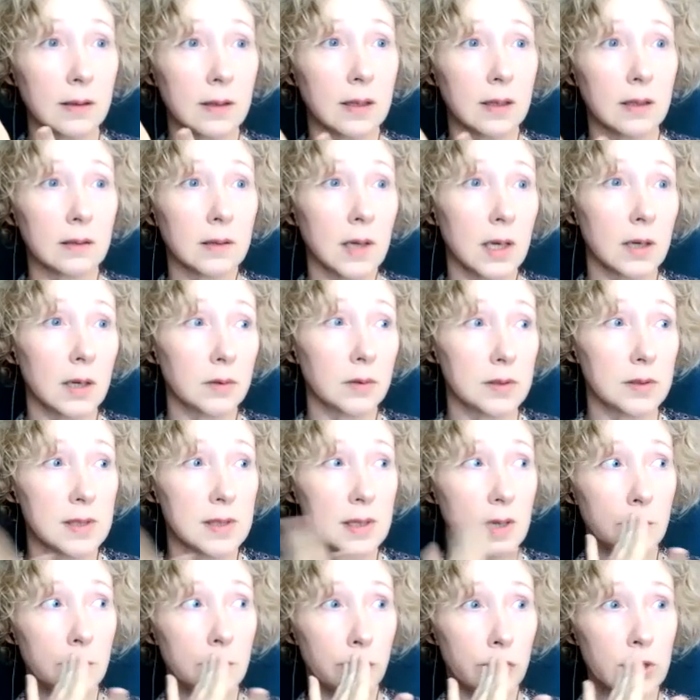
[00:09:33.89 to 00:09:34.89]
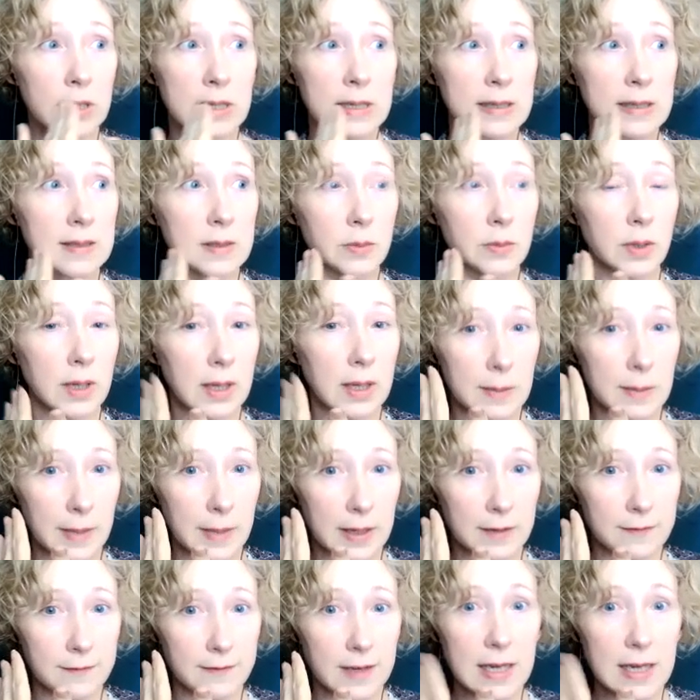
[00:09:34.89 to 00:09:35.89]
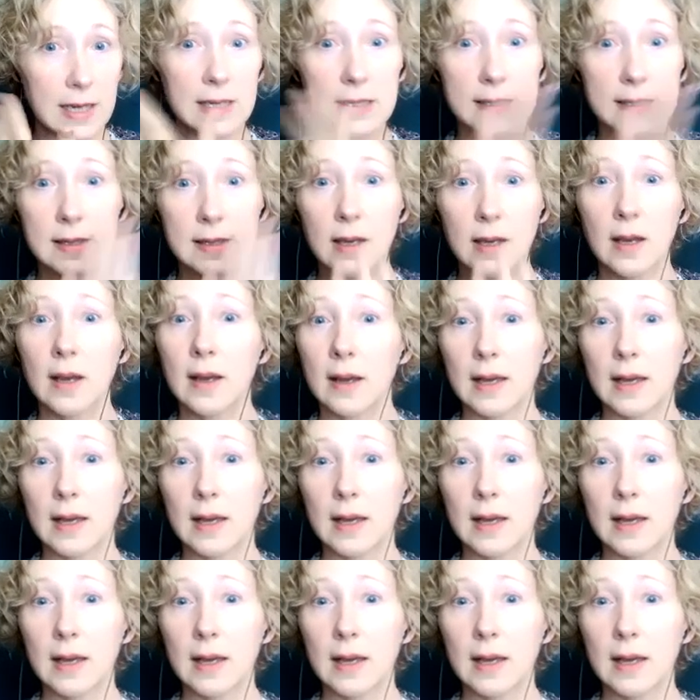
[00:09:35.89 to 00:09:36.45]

The, a, a breeze would hit my face.